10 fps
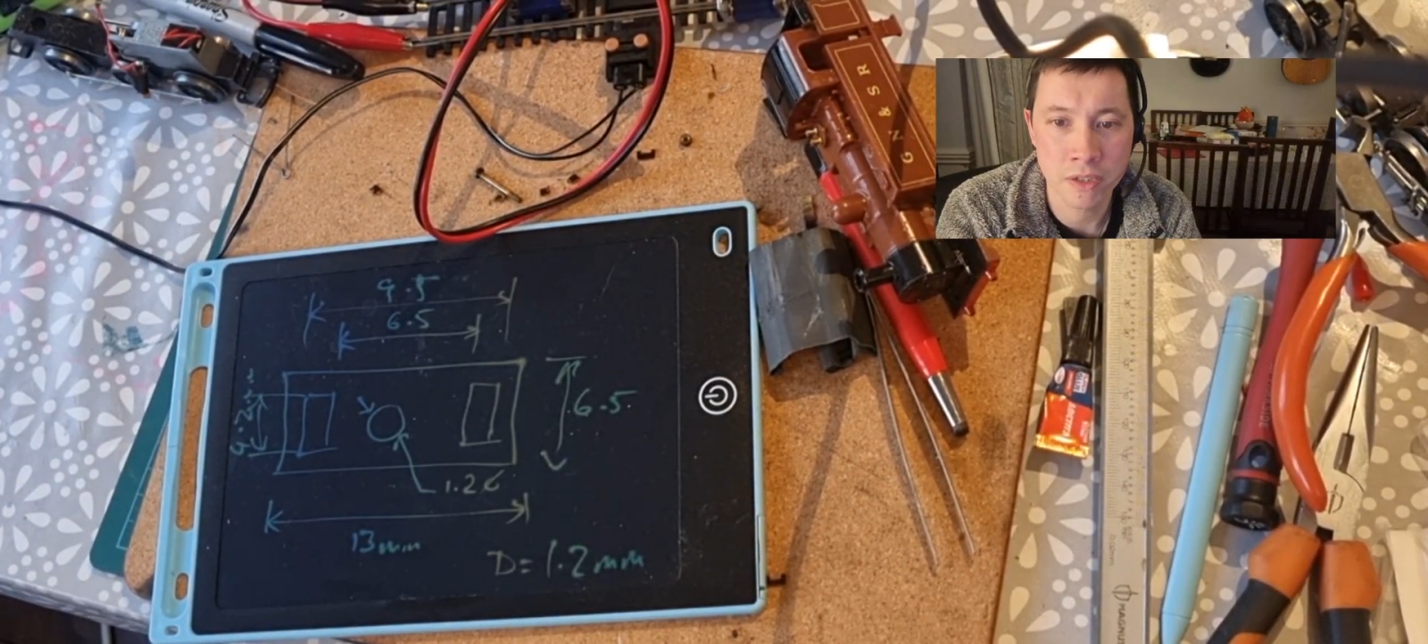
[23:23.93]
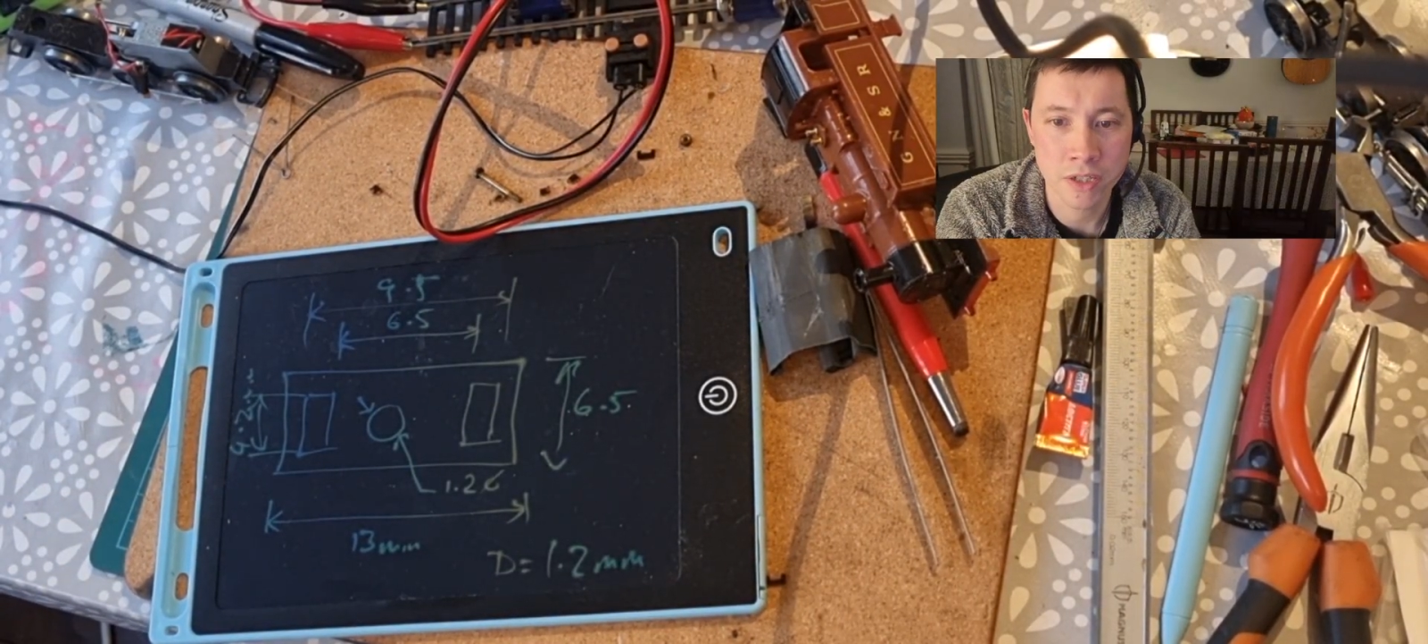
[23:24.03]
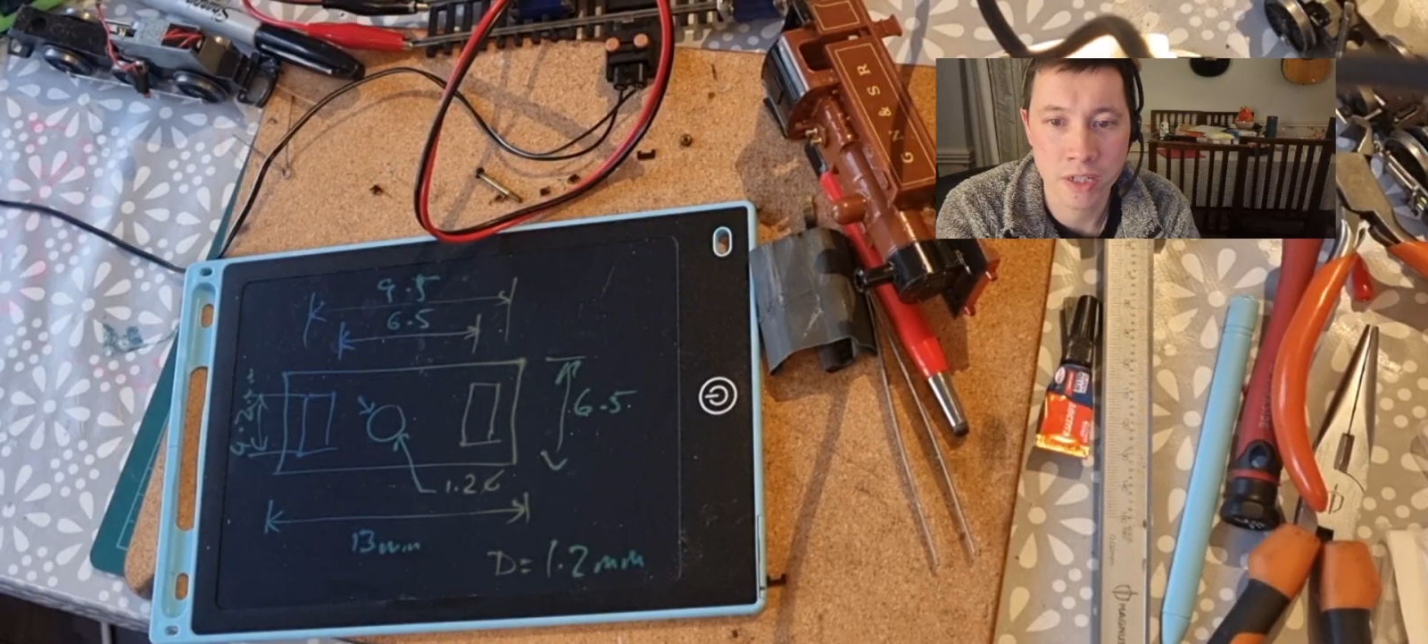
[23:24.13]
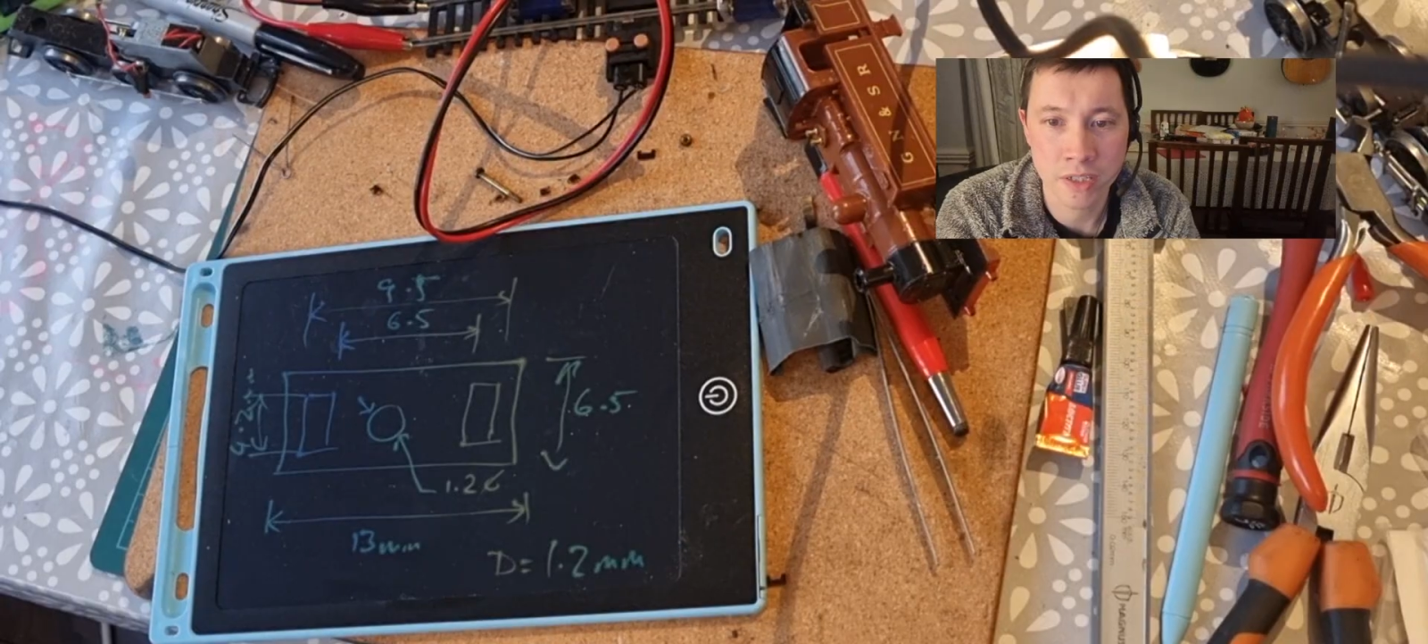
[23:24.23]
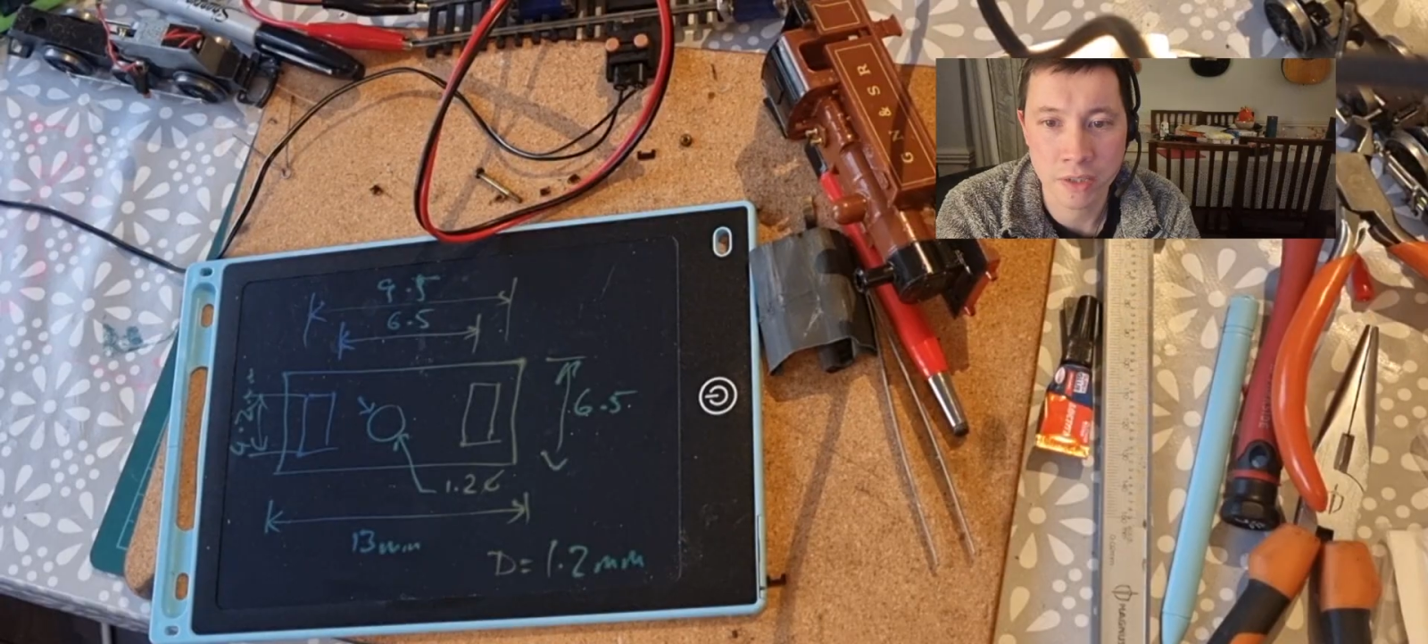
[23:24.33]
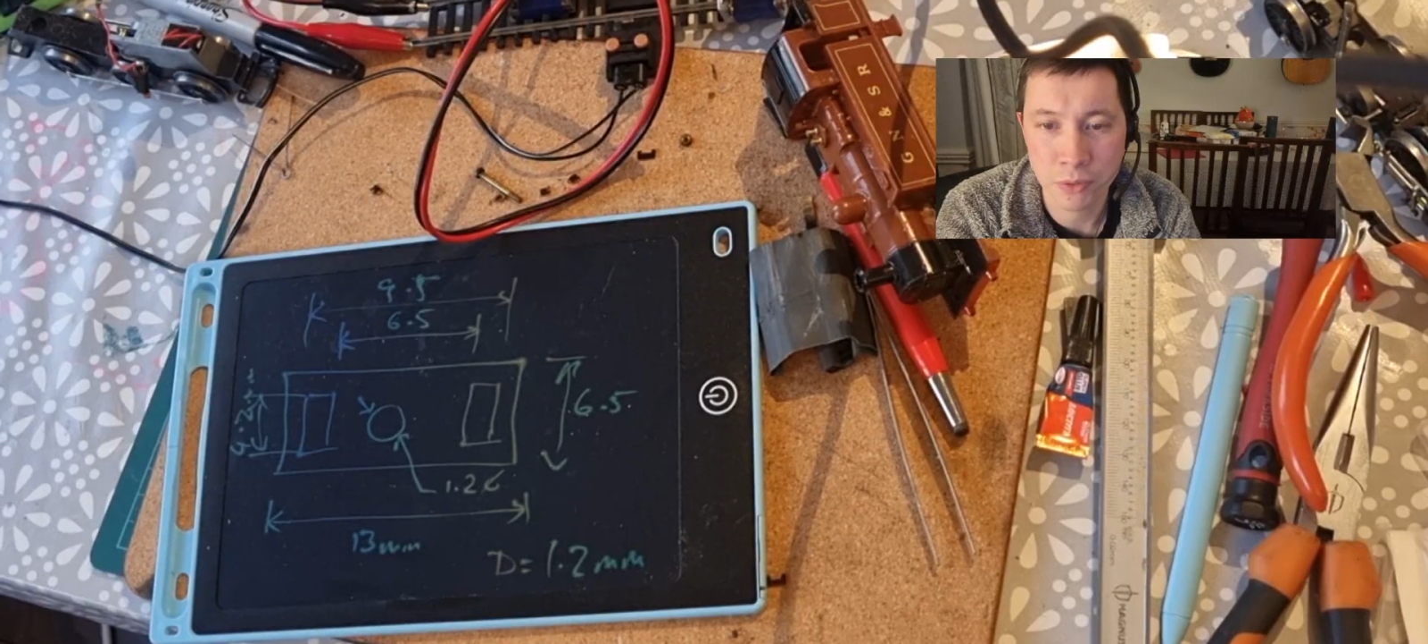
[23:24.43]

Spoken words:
chassis